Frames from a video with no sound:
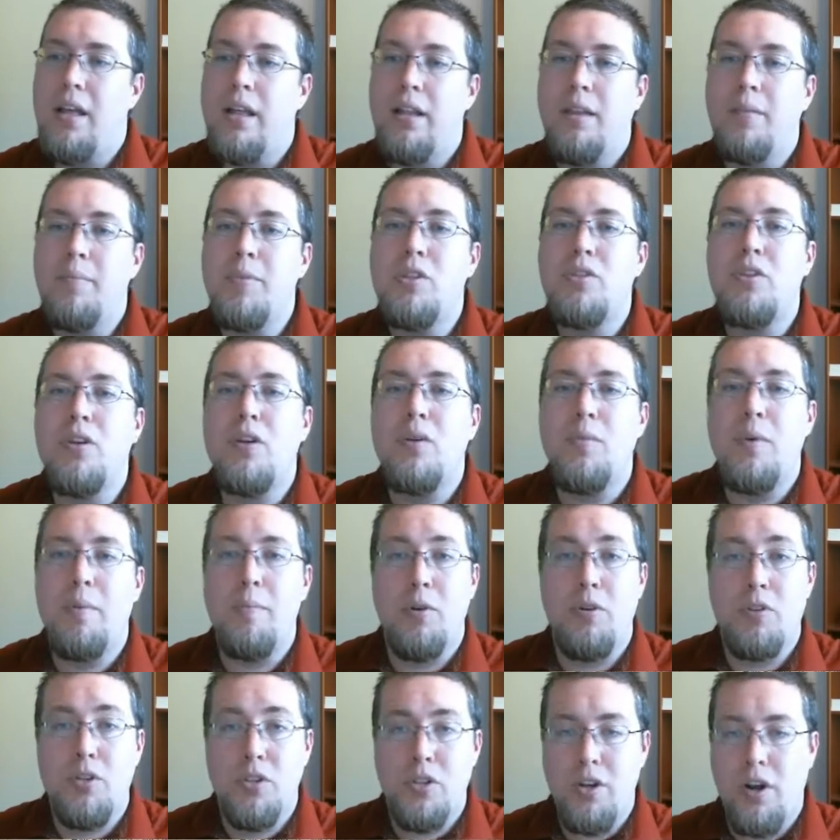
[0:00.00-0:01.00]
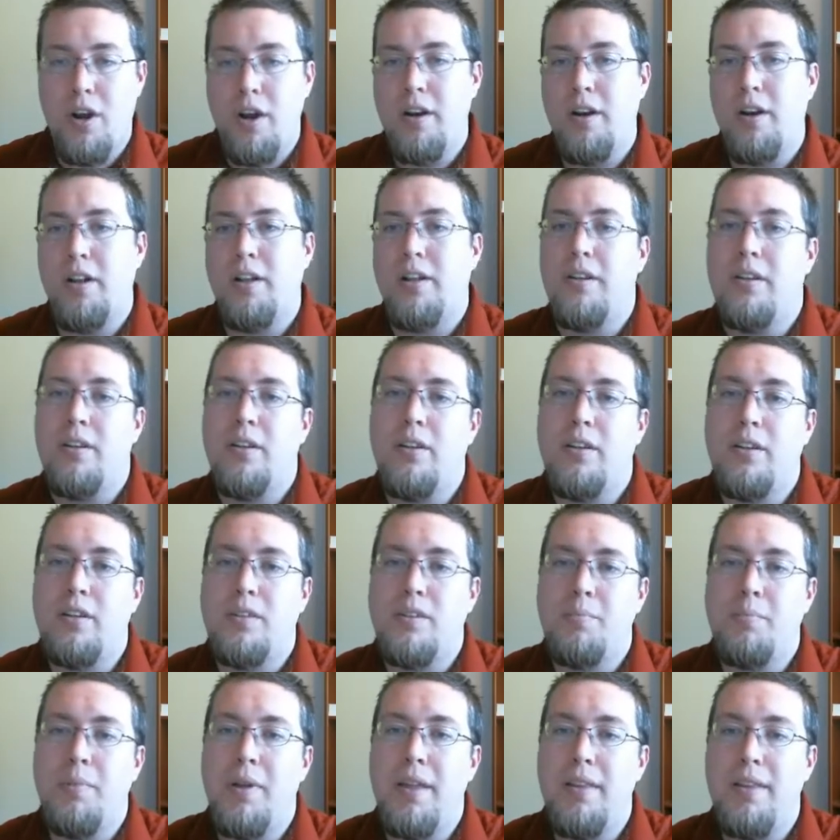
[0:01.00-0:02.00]
Let me show you one more chart, and I'll
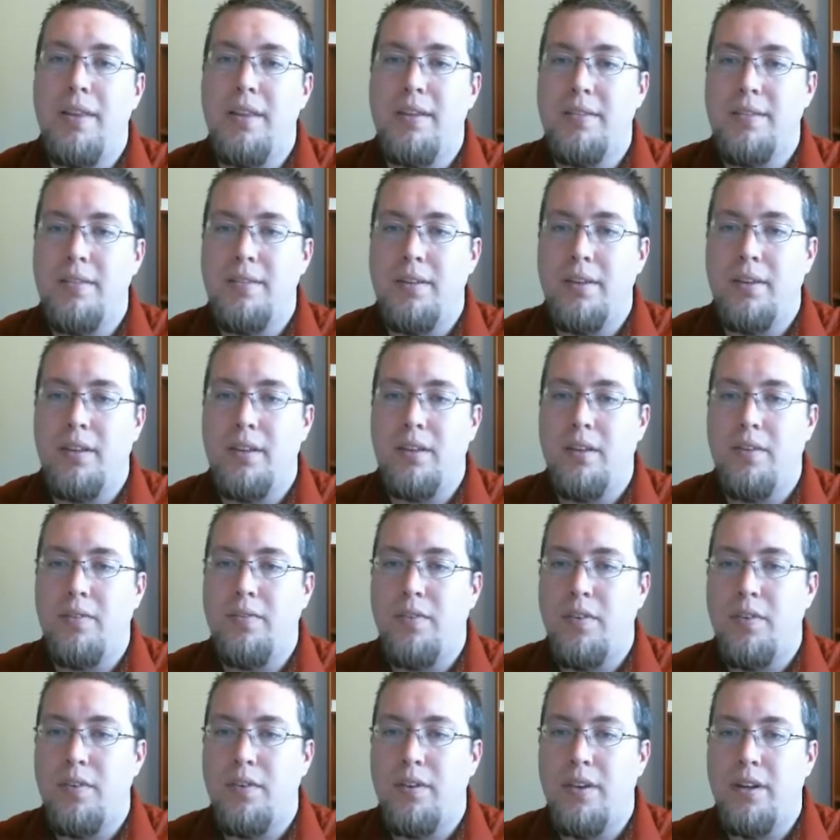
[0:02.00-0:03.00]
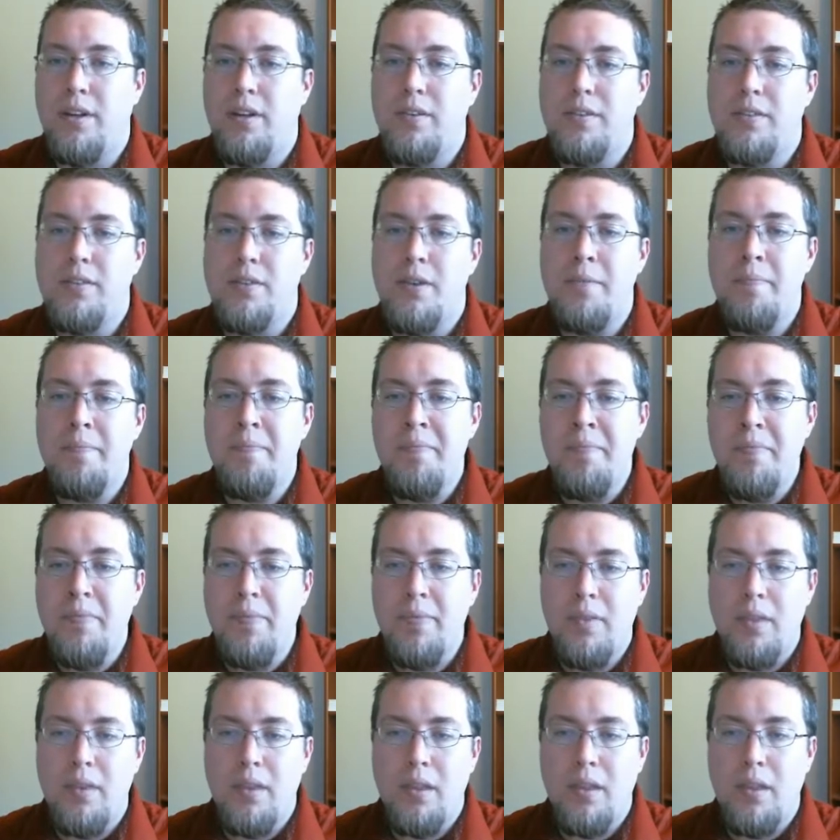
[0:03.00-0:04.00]
explain this a little further here. Is
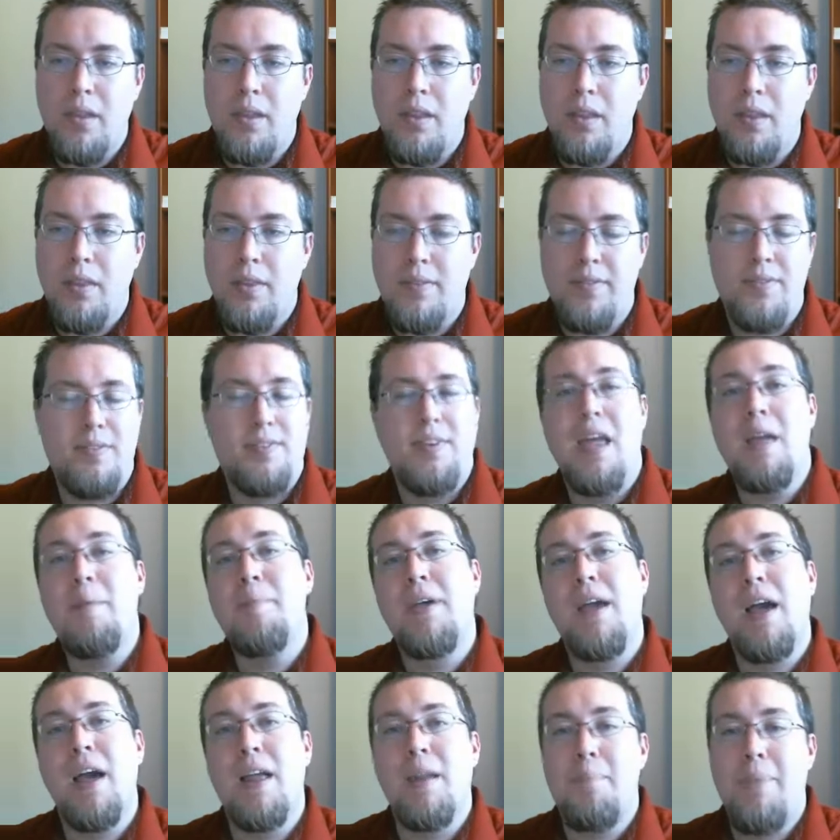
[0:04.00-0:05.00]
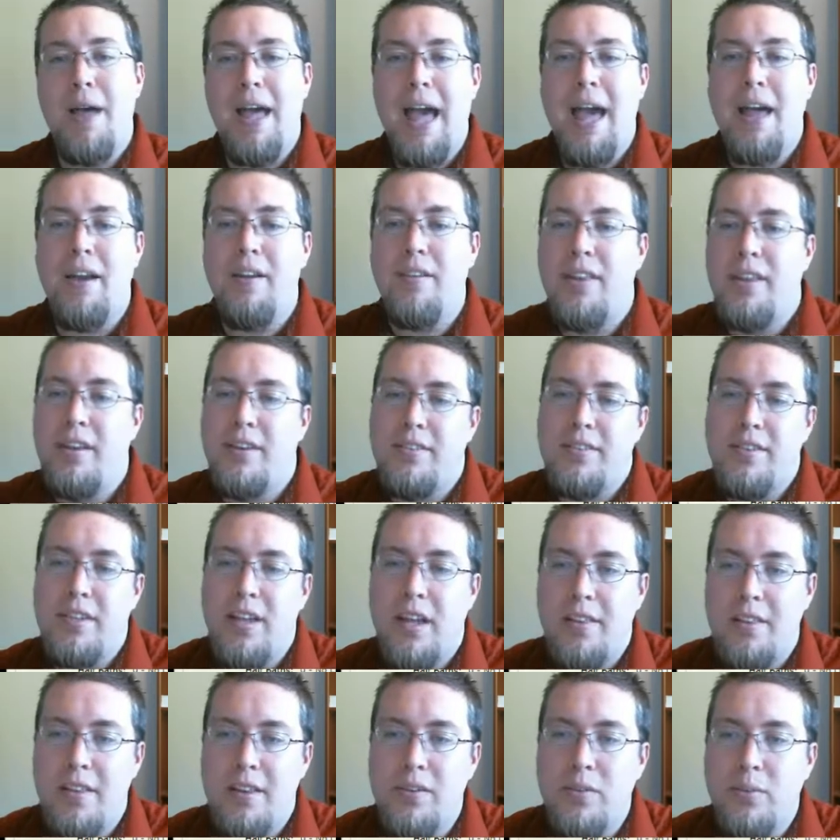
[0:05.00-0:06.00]
same kind of pattern that you see
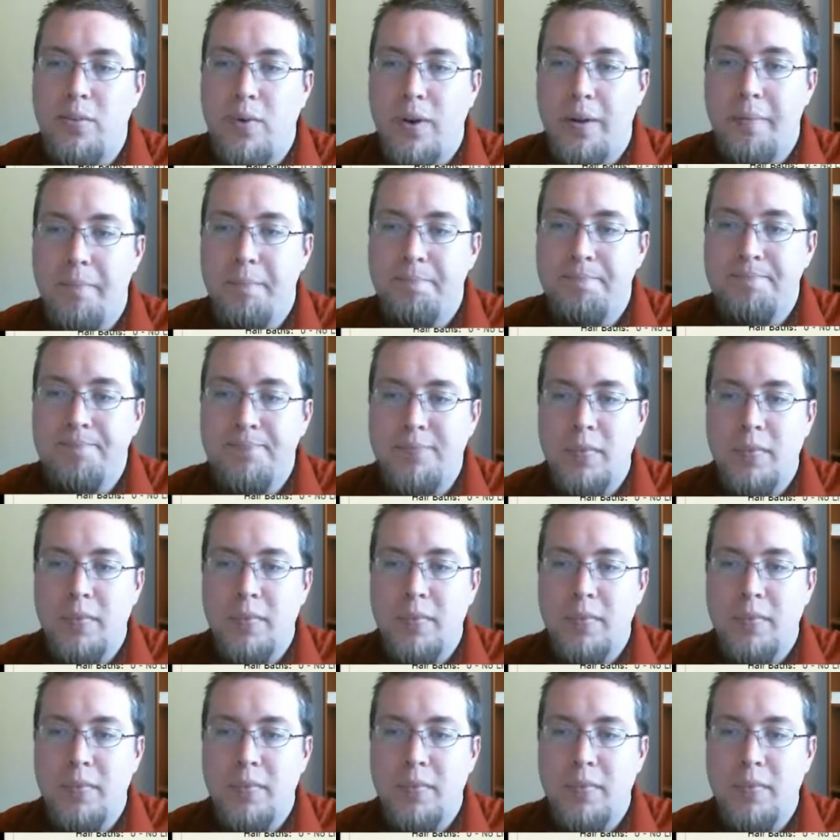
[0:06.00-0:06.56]
on this one.